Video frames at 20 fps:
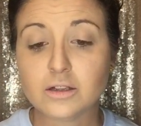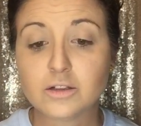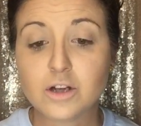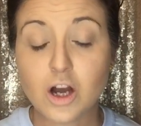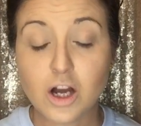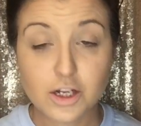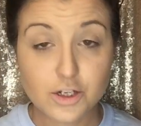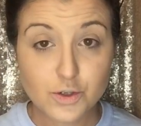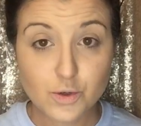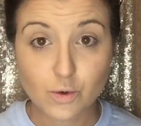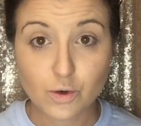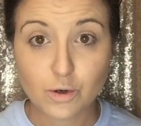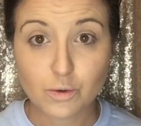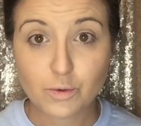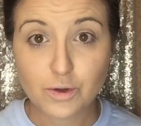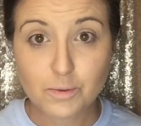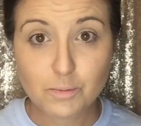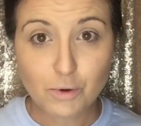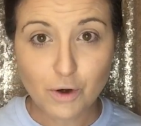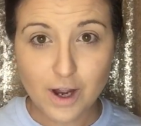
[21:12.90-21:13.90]
contour
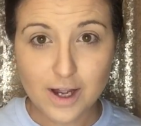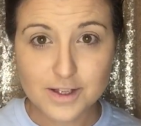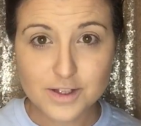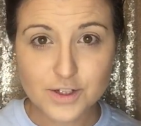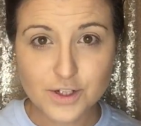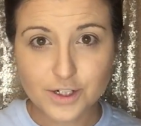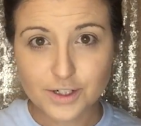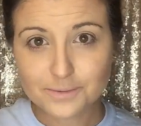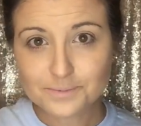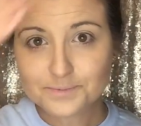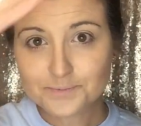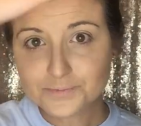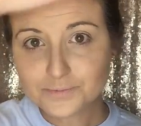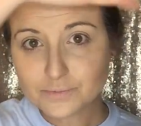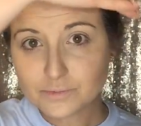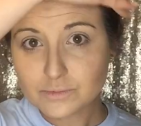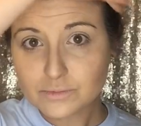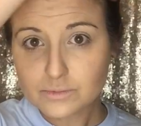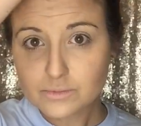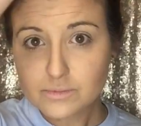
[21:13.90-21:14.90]
with bronzer.
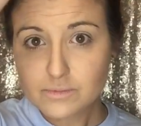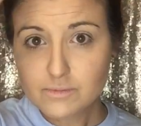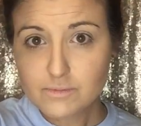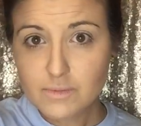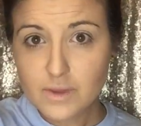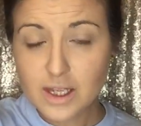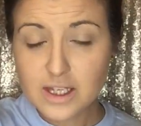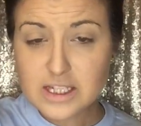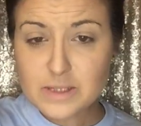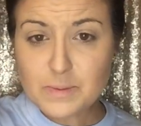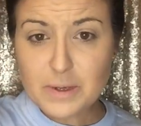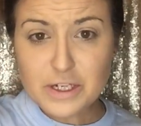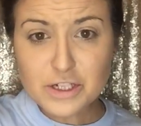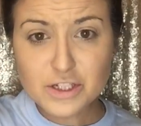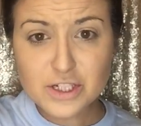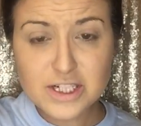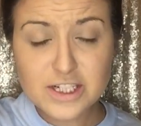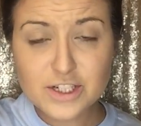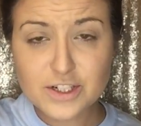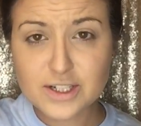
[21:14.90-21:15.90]

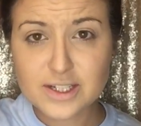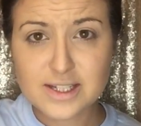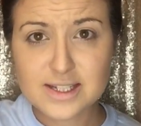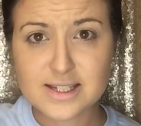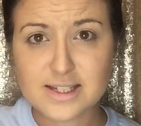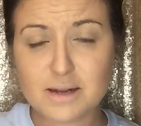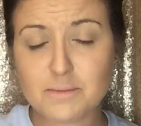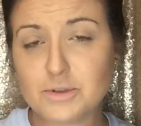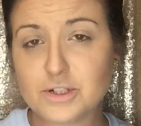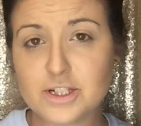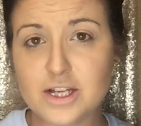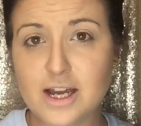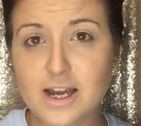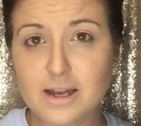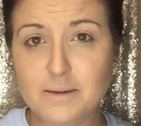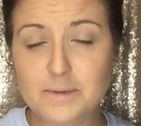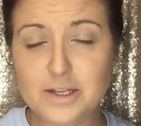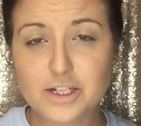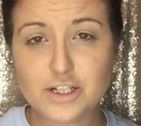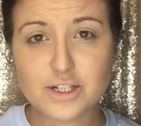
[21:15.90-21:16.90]
Especially during the
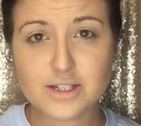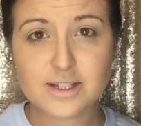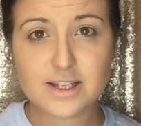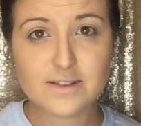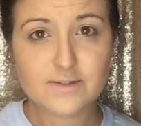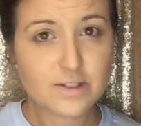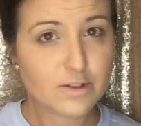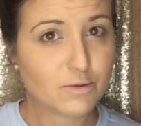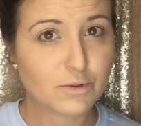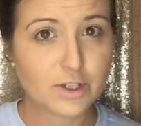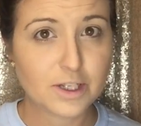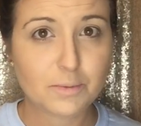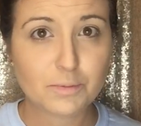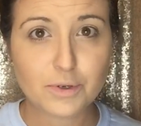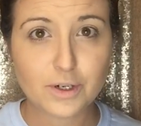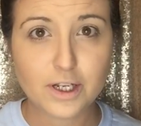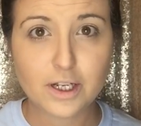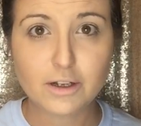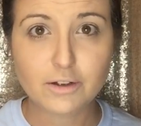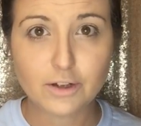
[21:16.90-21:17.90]
summertime, it just gives a really
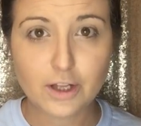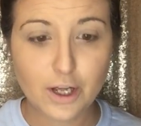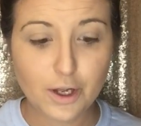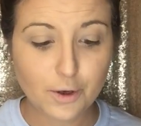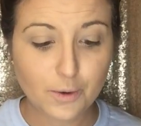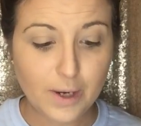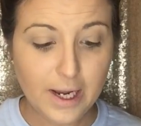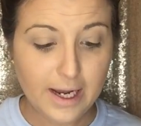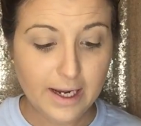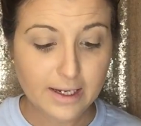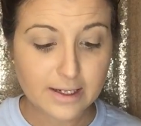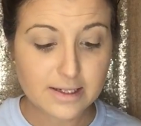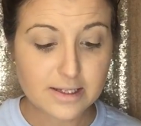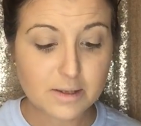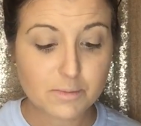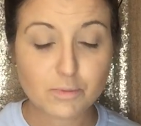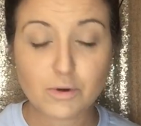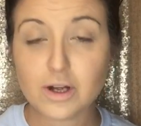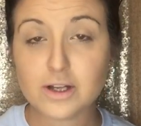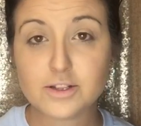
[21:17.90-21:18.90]
pretty glow,
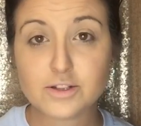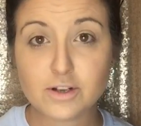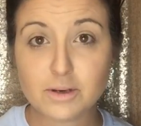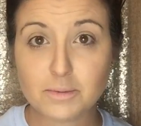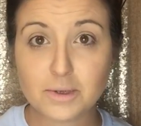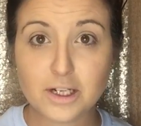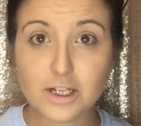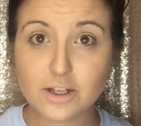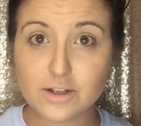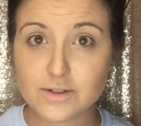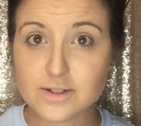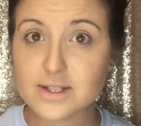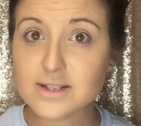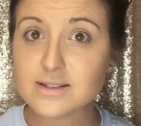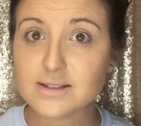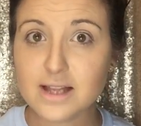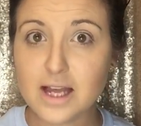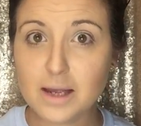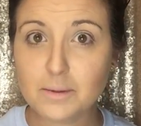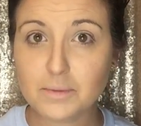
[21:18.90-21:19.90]
and the bronzer I'm going to use
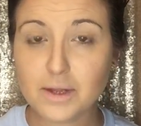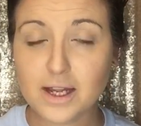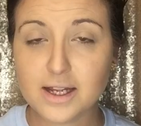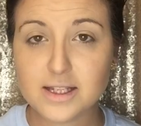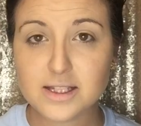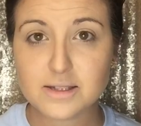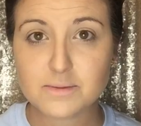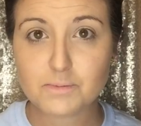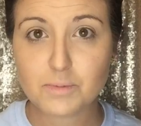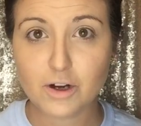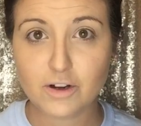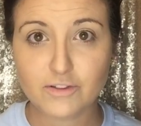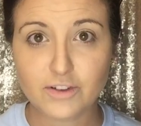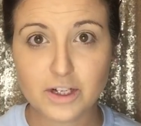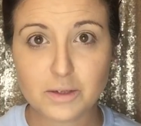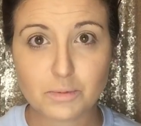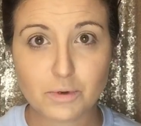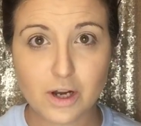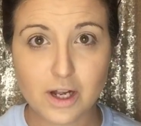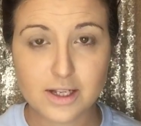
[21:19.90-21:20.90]
is LimeLight's
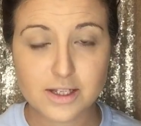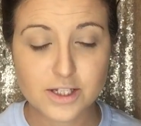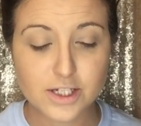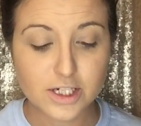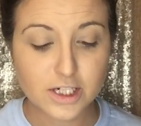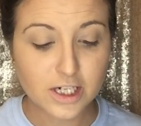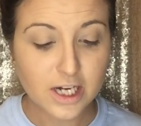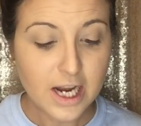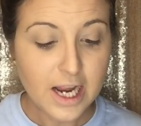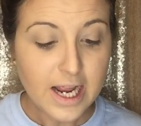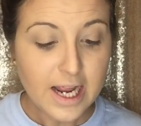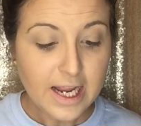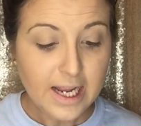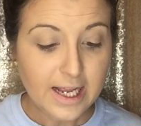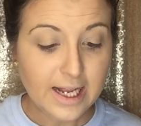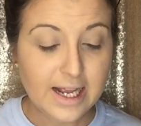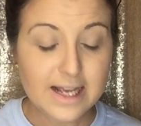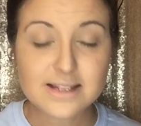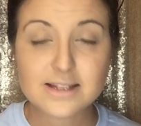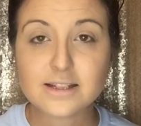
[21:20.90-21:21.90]
Perfect Bronzer.
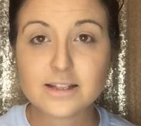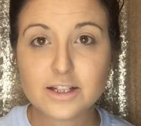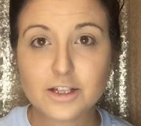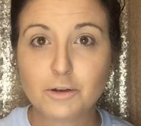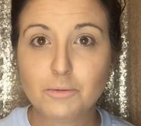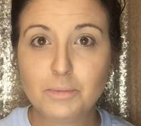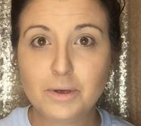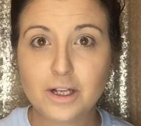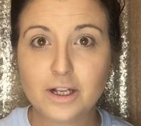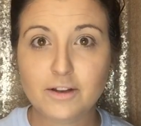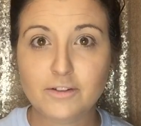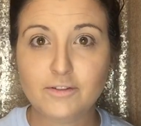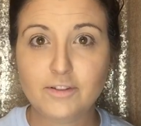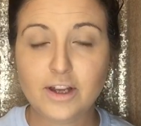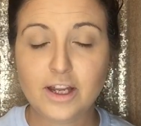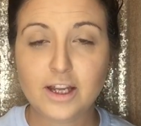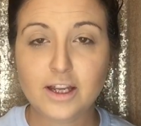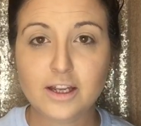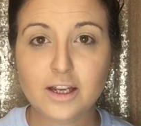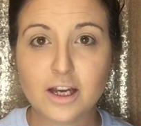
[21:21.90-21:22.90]
It has a little bit
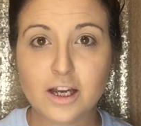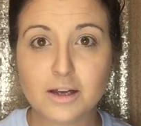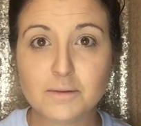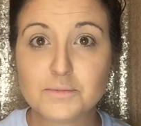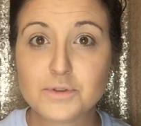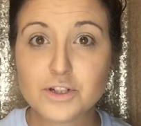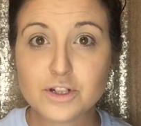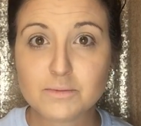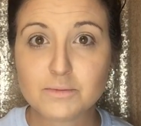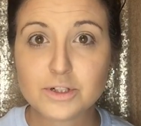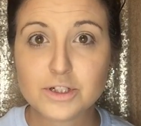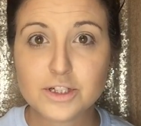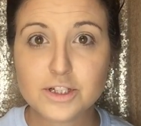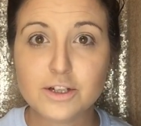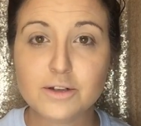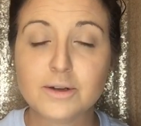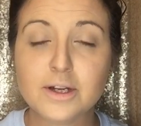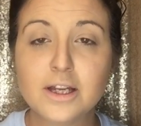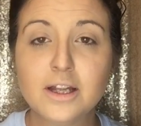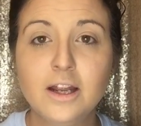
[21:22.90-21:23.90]
of a shimmer
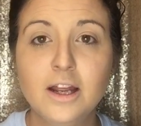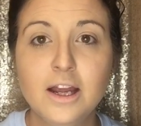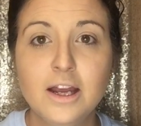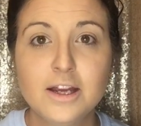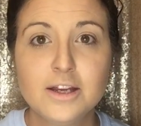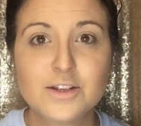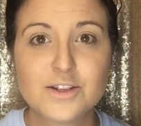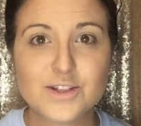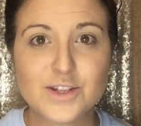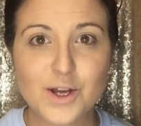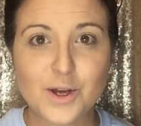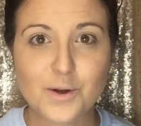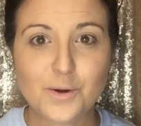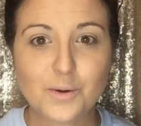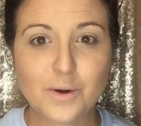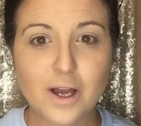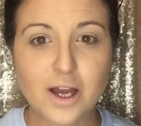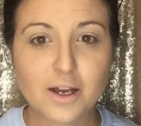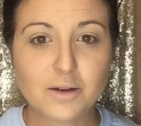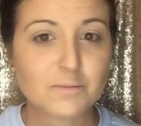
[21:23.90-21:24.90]
to it,
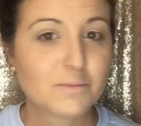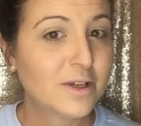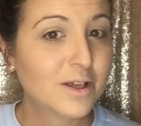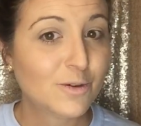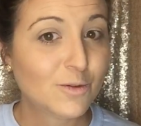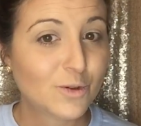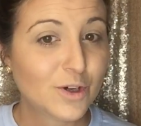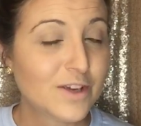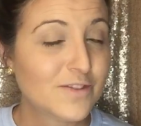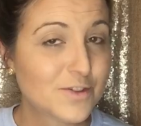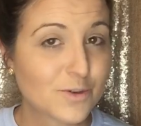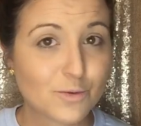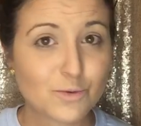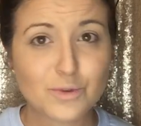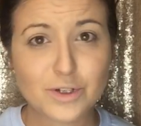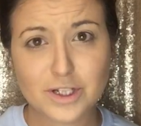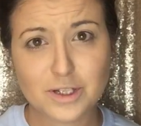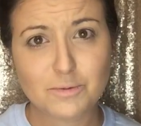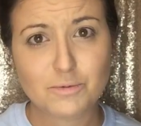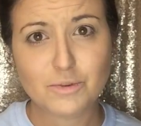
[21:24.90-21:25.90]
so it gives a
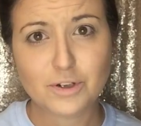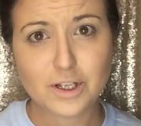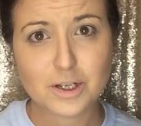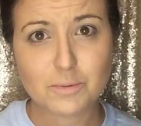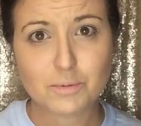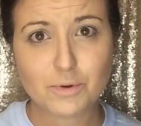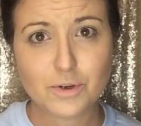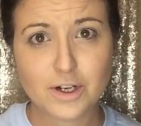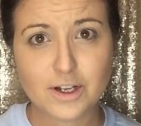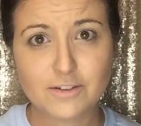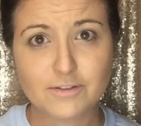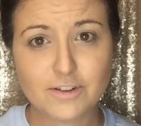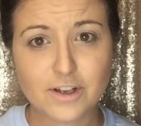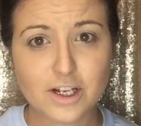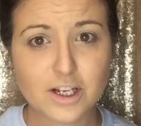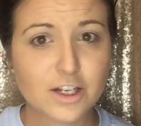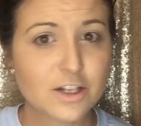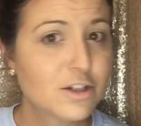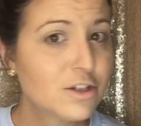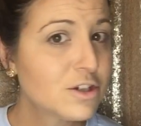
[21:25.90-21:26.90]
really, really pretty
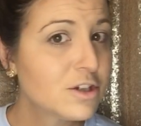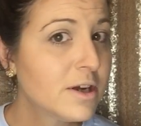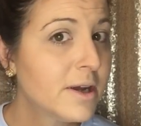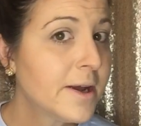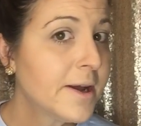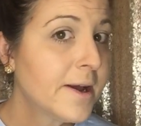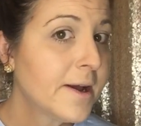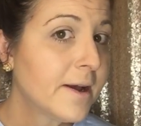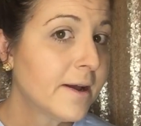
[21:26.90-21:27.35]
finish.